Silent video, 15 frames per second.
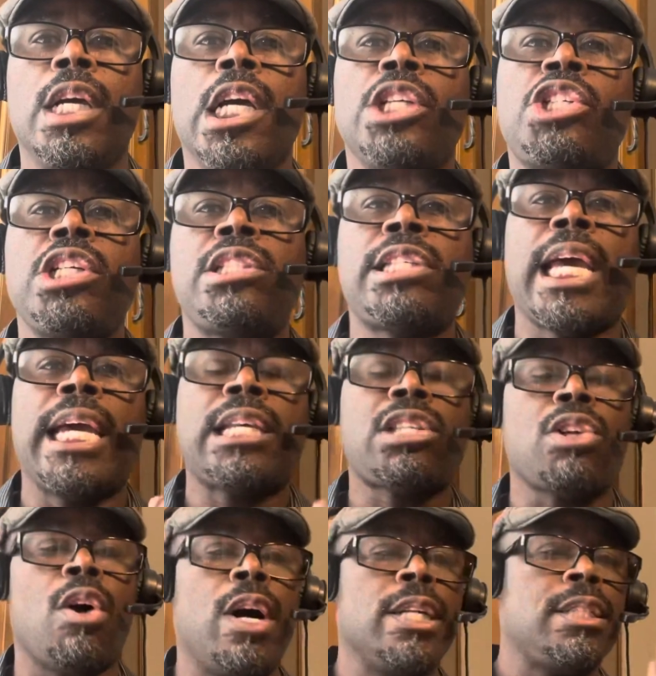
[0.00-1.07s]
she takes
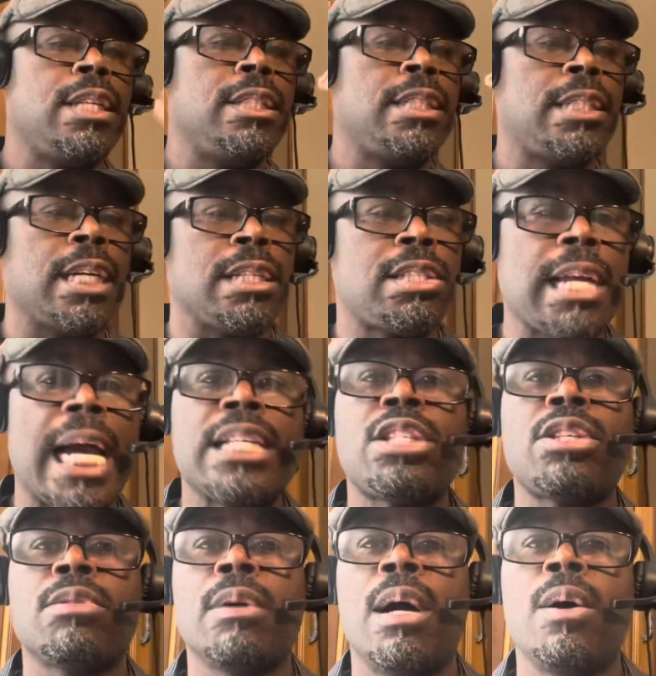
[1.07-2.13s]
on
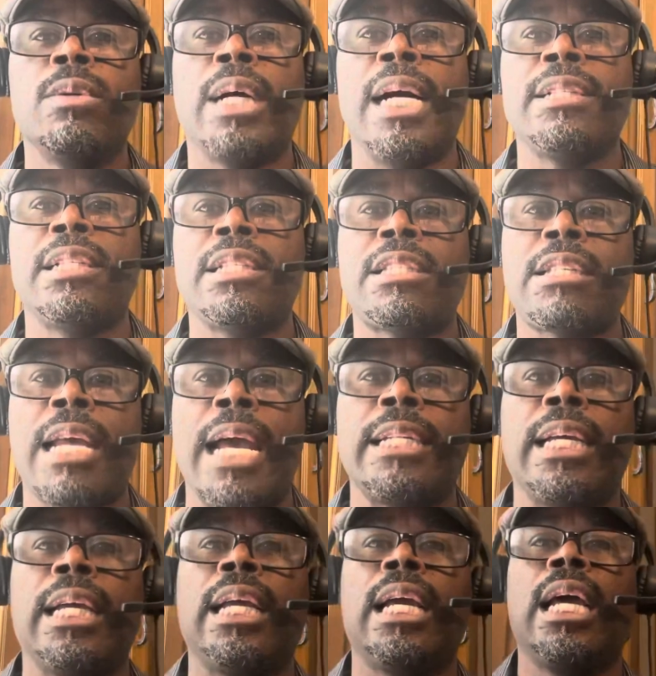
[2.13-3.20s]
testosterone
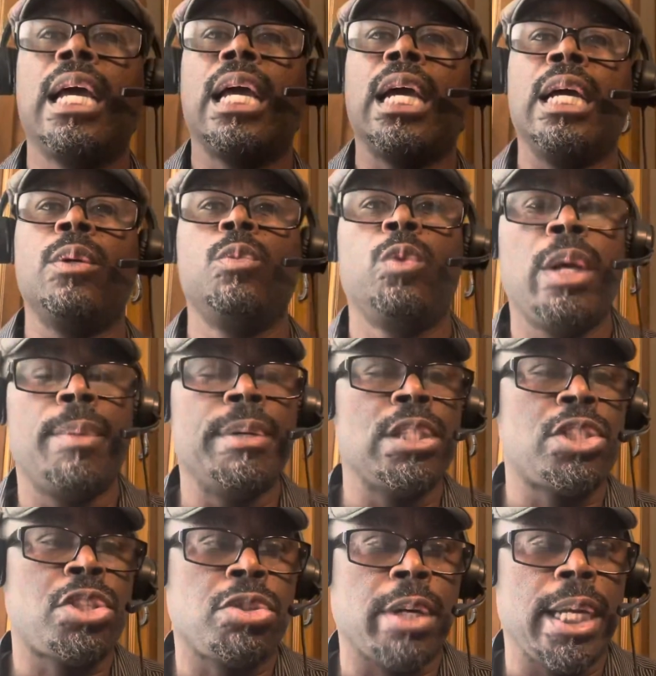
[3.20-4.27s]
understanding and
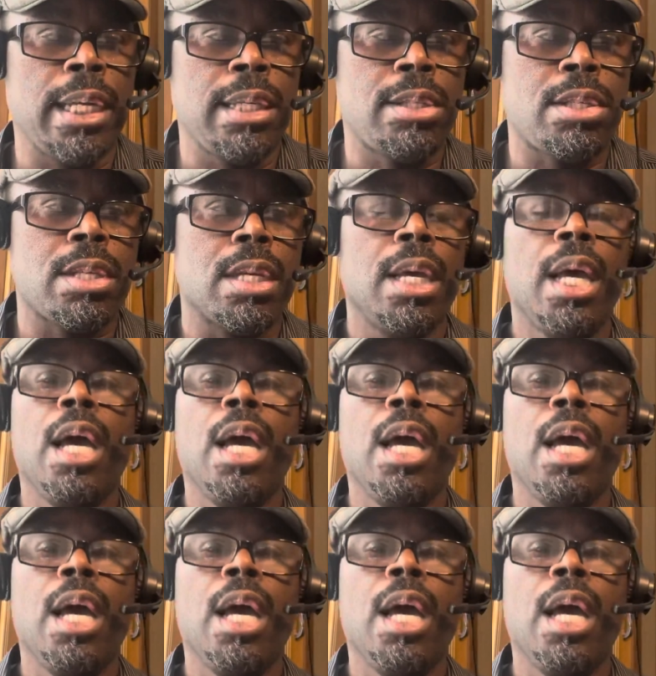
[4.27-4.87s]
women's traits.